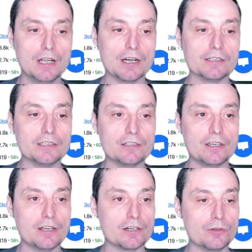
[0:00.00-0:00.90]
and in
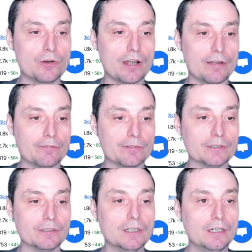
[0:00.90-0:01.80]
here you
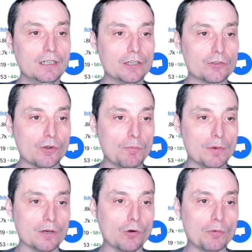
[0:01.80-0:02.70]
have
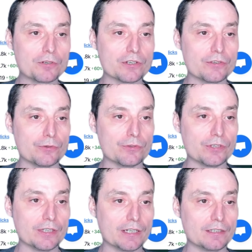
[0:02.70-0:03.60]
some options. You
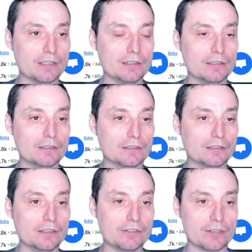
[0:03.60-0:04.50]
see that in
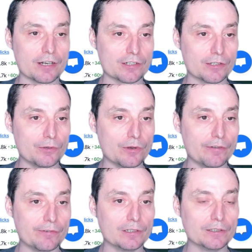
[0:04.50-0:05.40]
this section you
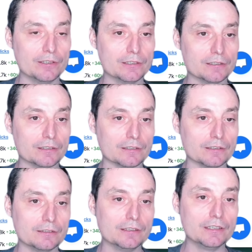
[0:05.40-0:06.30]
have all
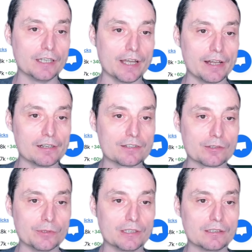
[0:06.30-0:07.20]
the details
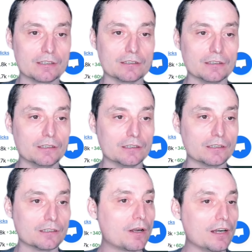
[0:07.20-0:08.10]
with
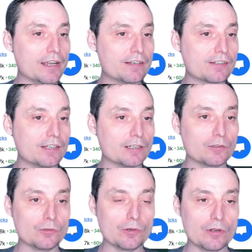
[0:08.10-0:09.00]
the clicks
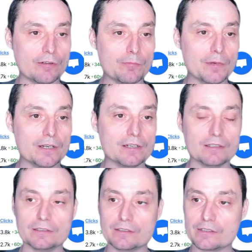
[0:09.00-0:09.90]
that you have
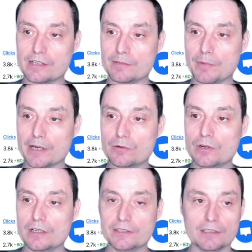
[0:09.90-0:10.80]
been sent by
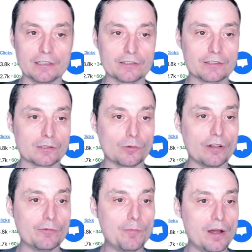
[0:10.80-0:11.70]
Google in the last
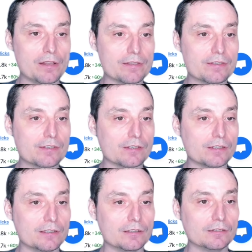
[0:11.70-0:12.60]
12 months.
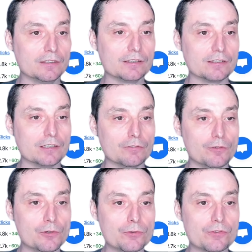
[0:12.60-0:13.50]
And this is the
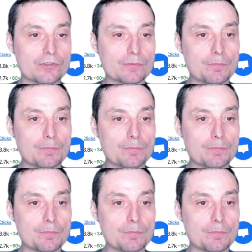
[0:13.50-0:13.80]
views